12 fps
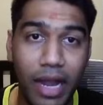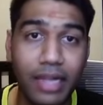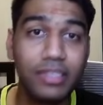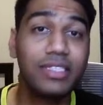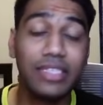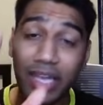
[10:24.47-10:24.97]

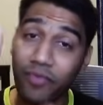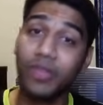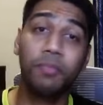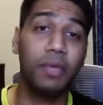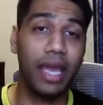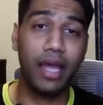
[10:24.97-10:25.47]
And stick with
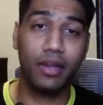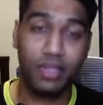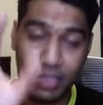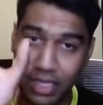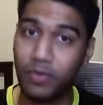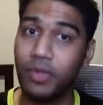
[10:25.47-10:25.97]
me.
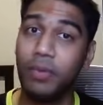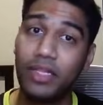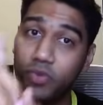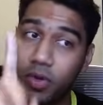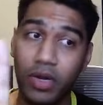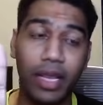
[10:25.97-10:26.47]
Stick with me. It's
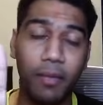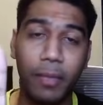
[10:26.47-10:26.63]
going to take a